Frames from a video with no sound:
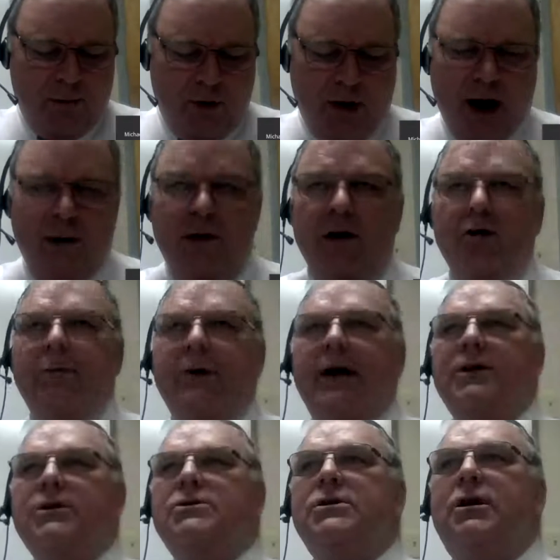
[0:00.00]
whooping him
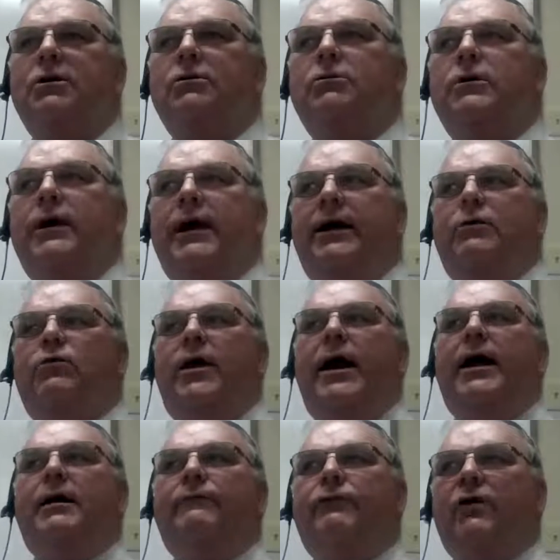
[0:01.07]
around a little bit, so
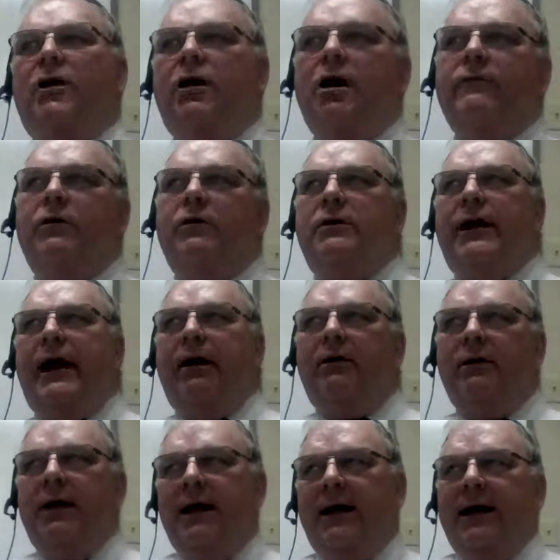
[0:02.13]
he ran for
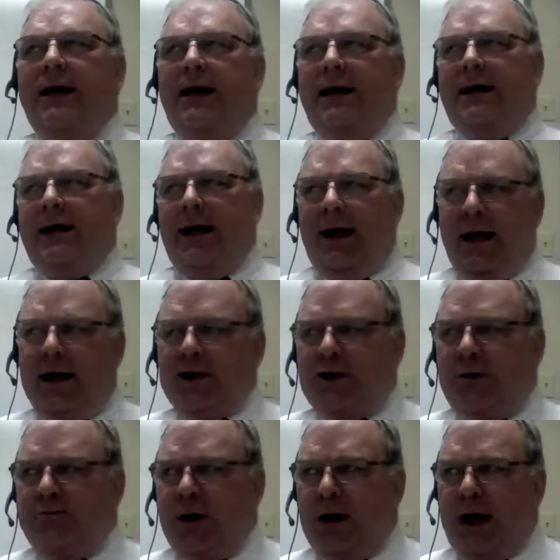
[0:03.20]
cover down in
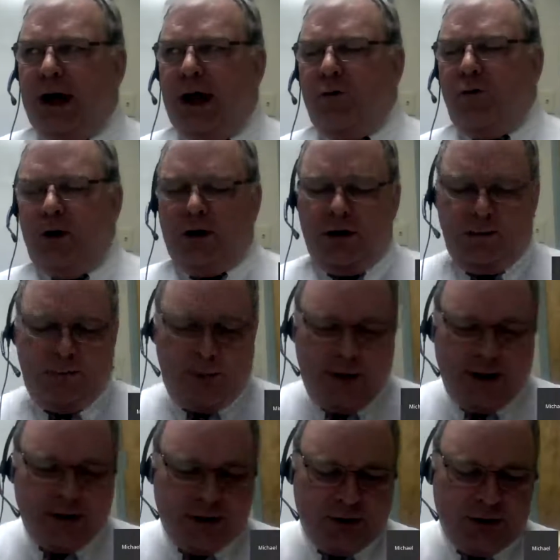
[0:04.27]
Egypt, became
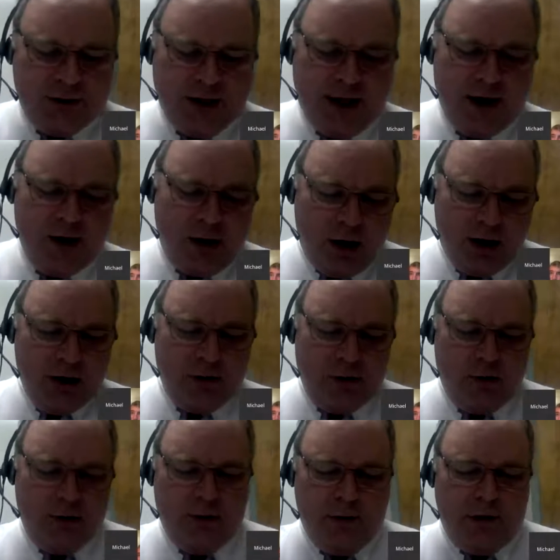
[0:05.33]
one of the princes
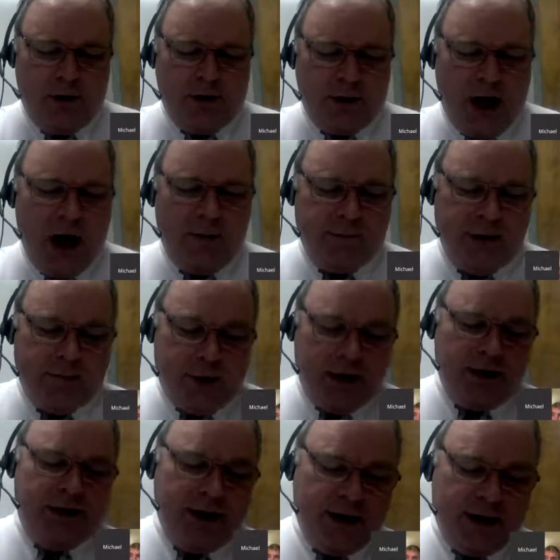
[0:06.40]
there under
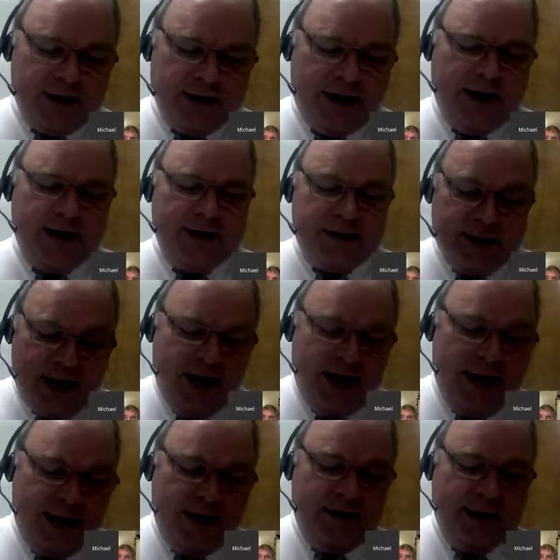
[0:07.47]
Ptolemy. But then it
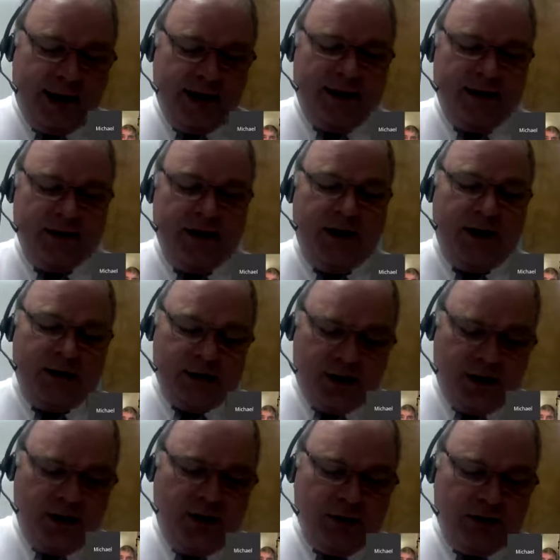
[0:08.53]
says he, that
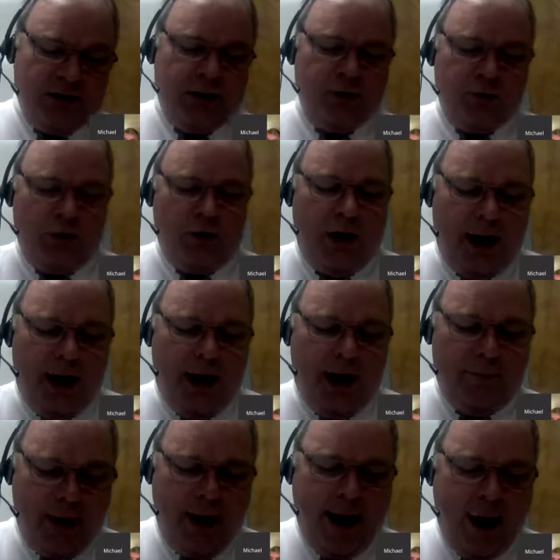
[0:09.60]
is Seleucus,
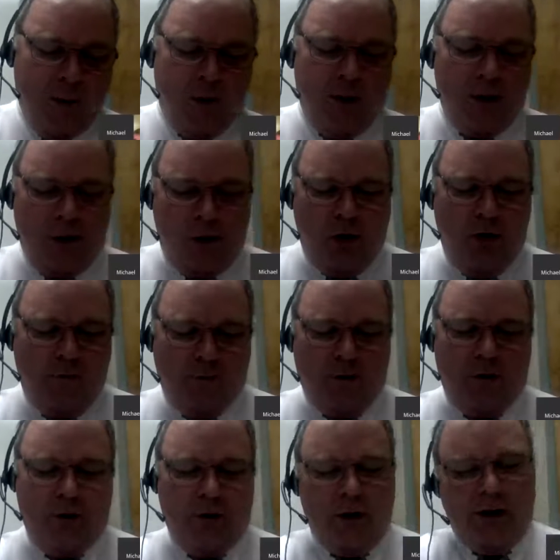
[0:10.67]
will gain power
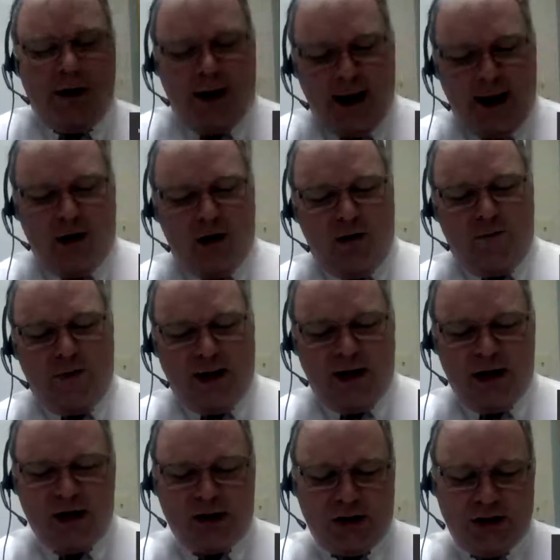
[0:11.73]
over
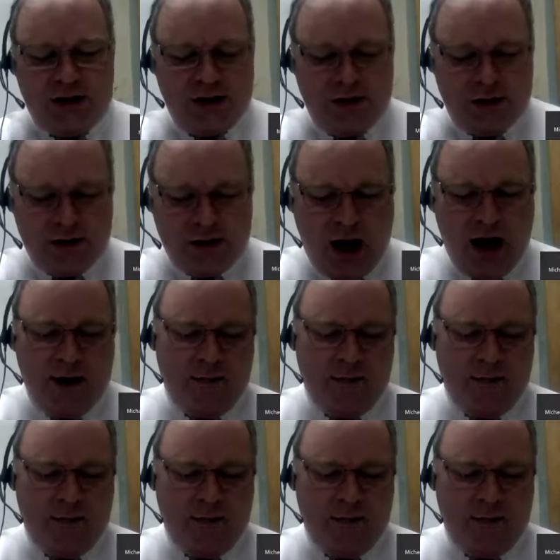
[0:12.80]
him, that is